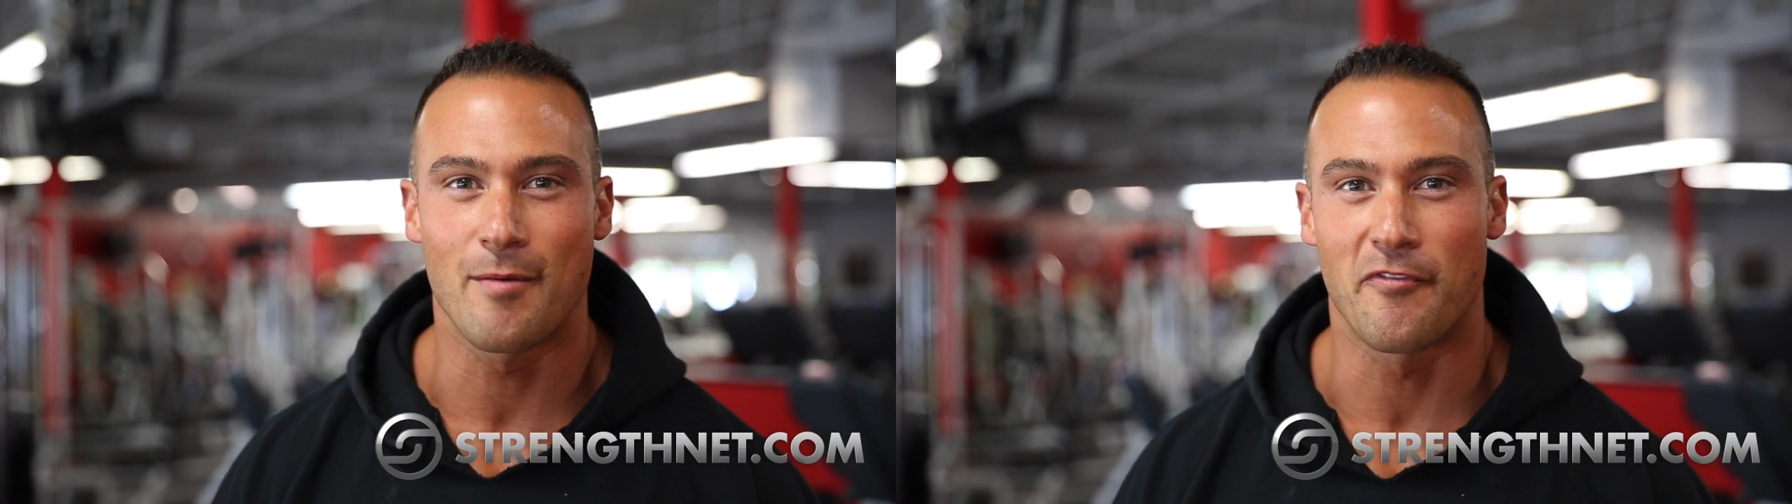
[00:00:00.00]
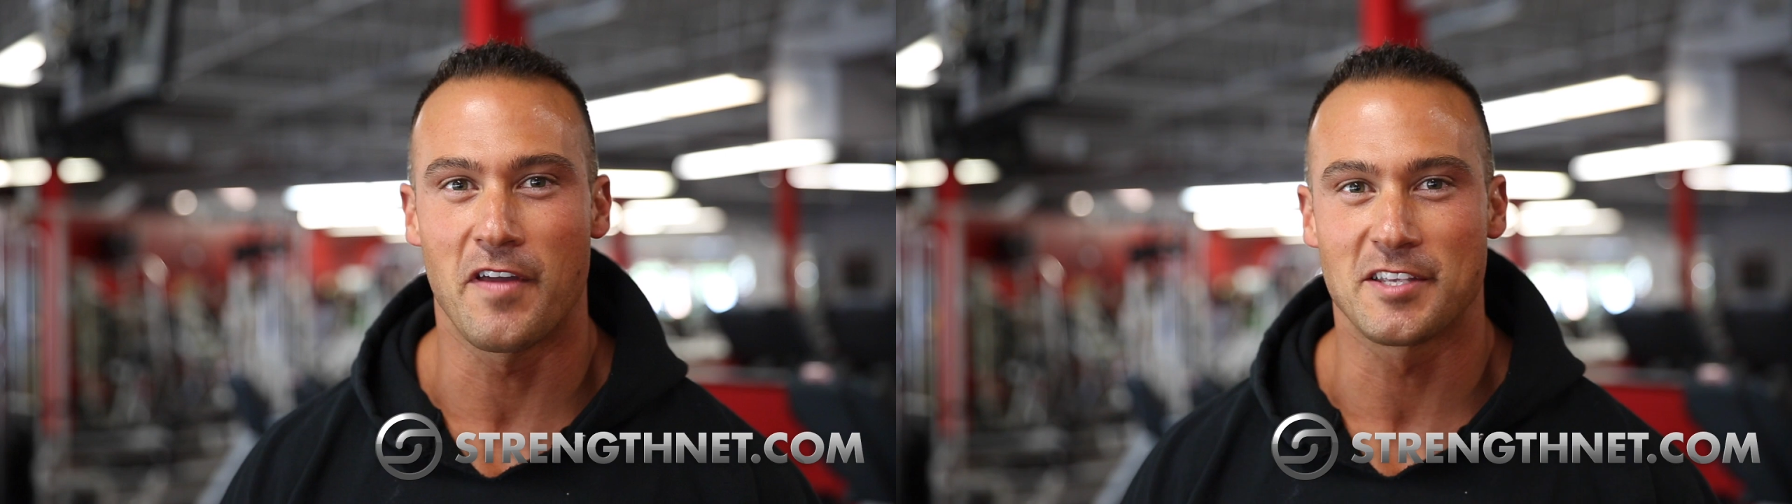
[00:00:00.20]

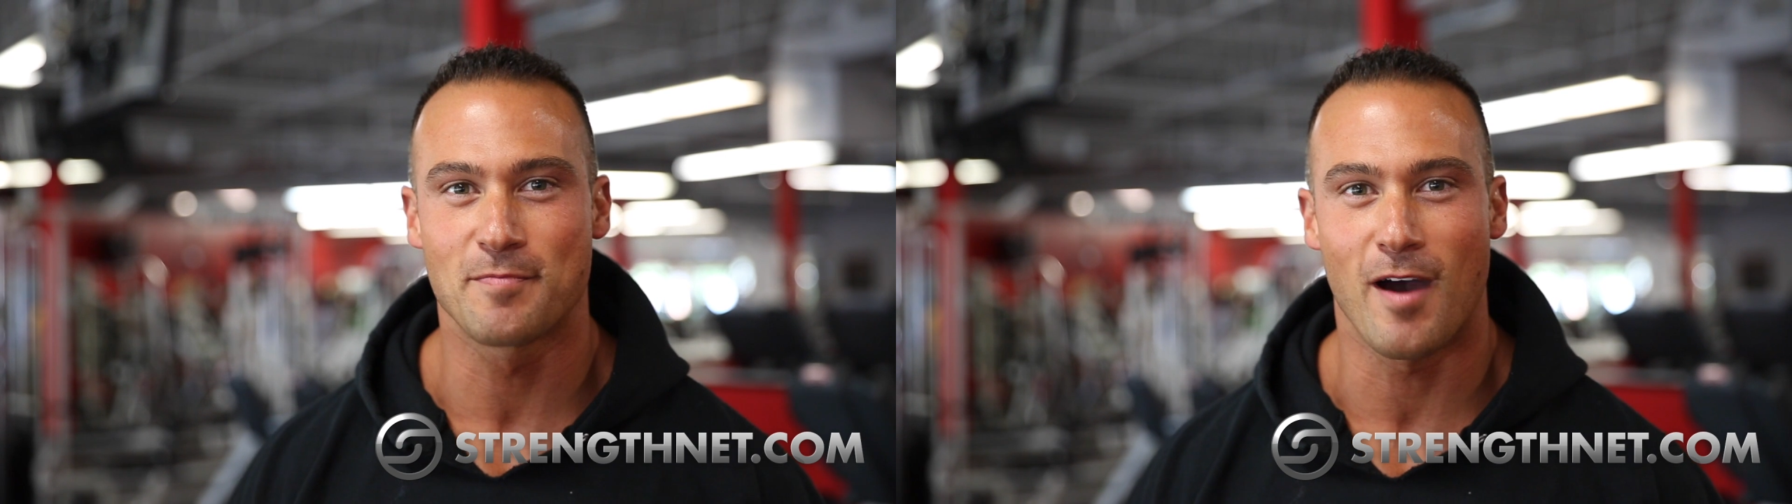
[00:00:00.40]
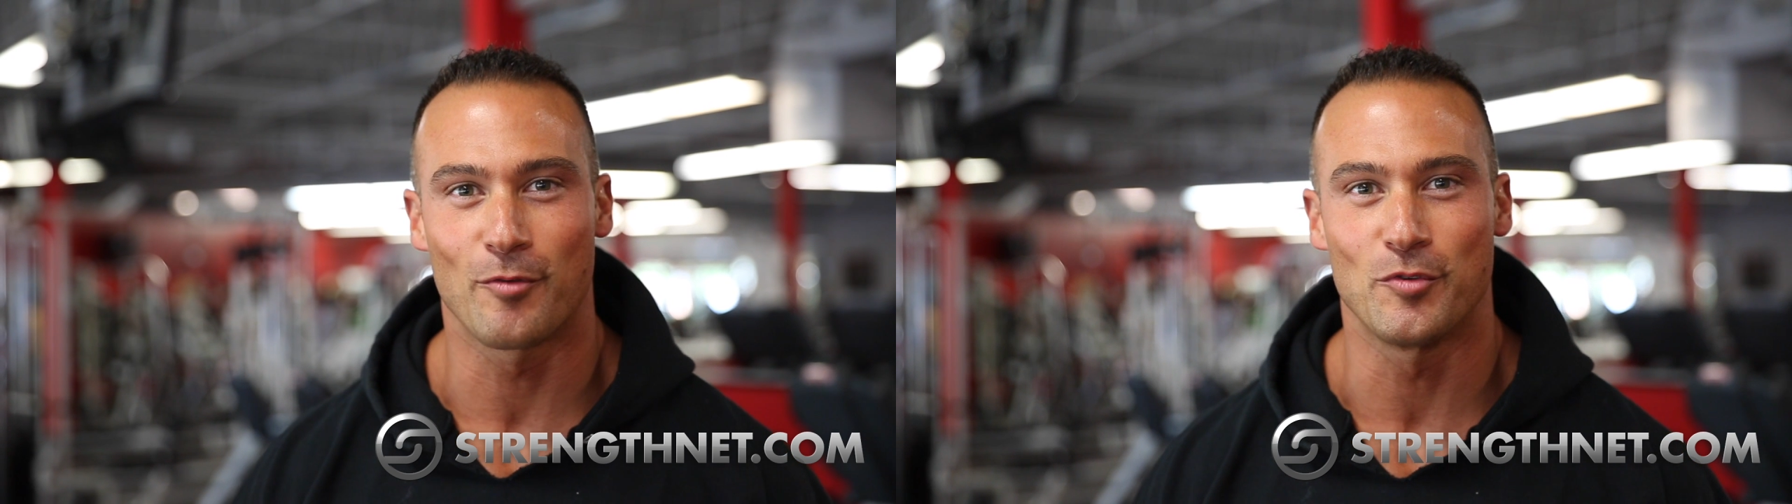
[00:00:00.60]
I'm a
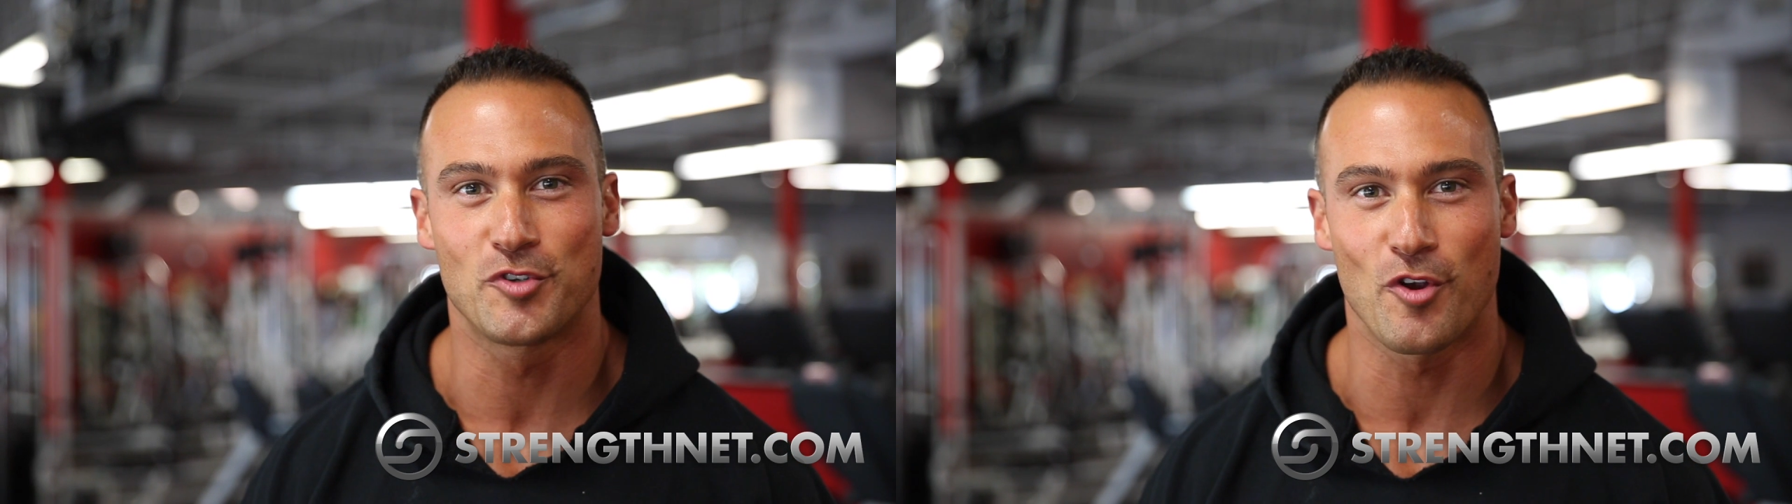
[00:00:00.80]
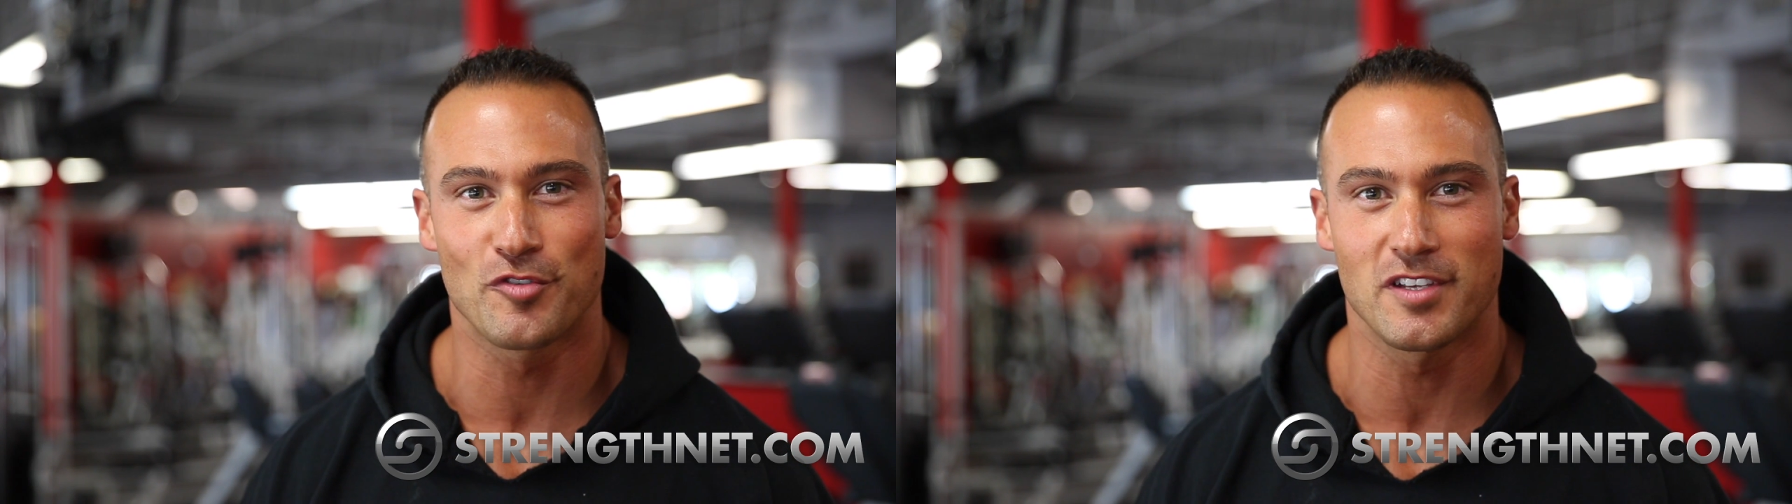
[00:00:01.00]
fitness model in
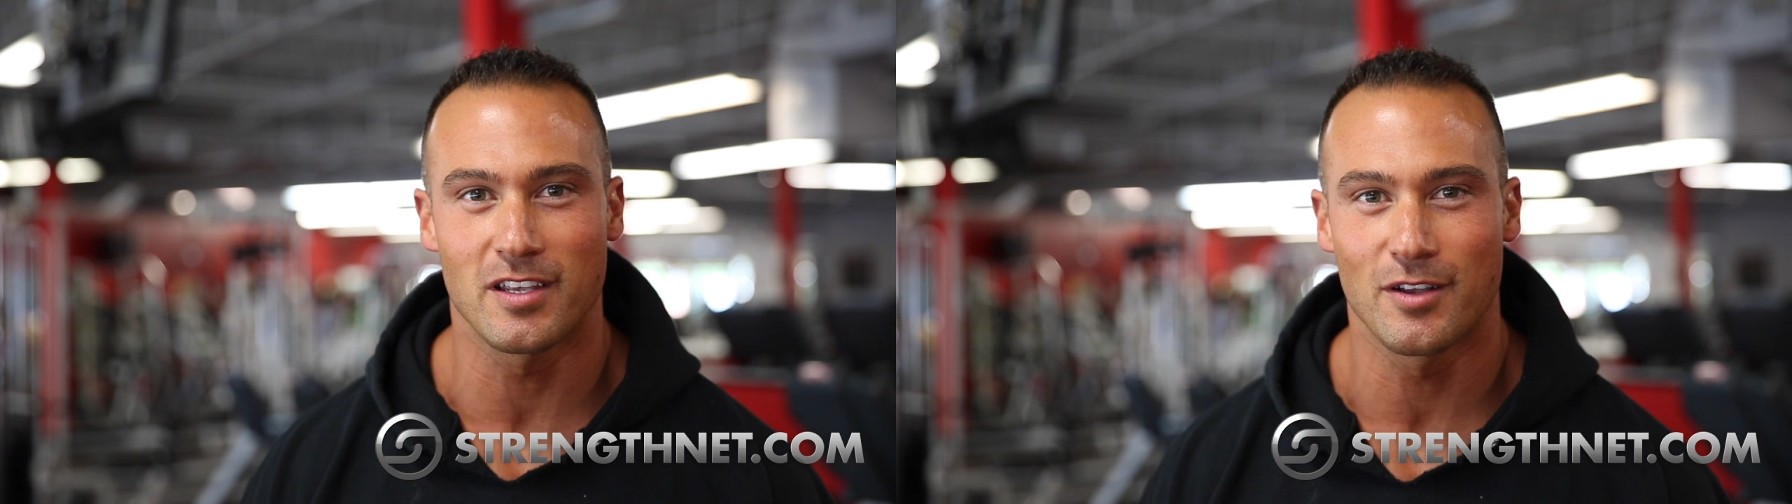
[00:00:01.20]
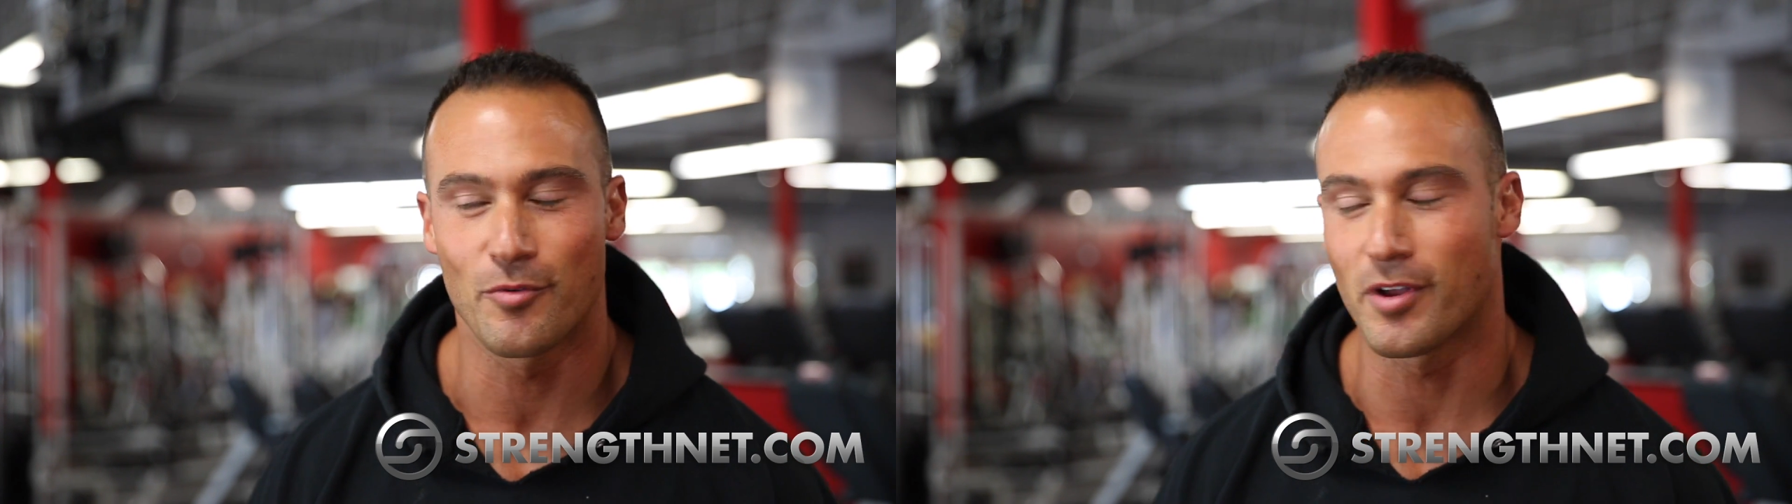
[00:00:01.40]
New Jersey.